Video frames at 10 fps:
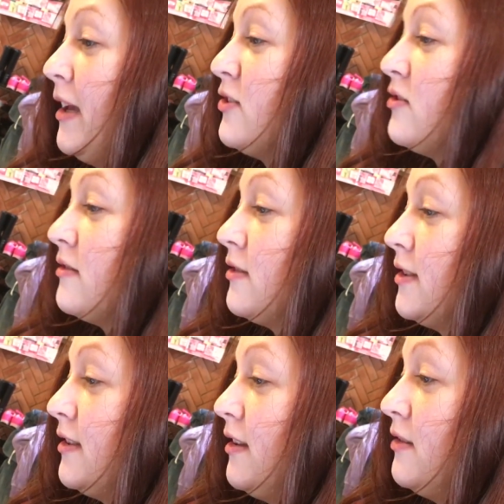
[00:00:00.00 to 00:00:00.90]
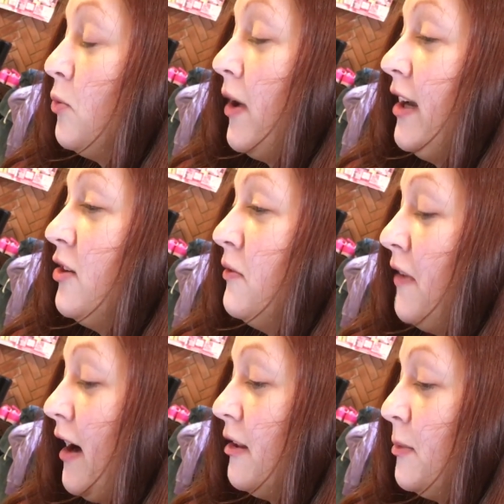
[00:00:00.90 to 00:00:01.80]
he has twenty-two
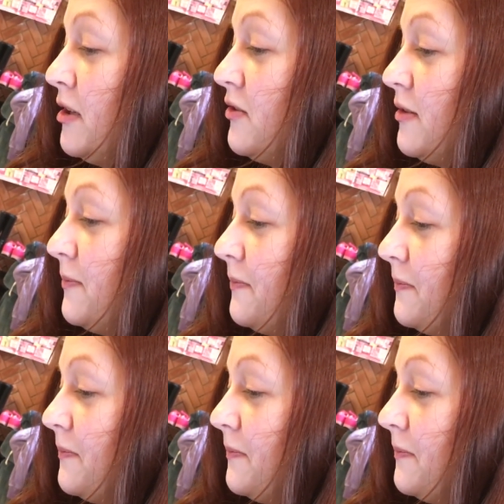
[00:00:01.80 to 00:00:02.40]
followers.